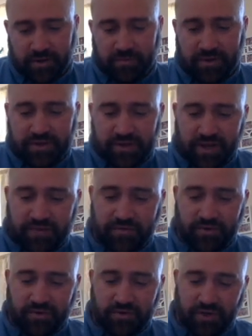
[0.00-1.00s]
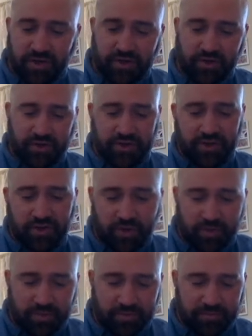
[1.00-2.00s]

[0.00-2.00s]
but several across Europe,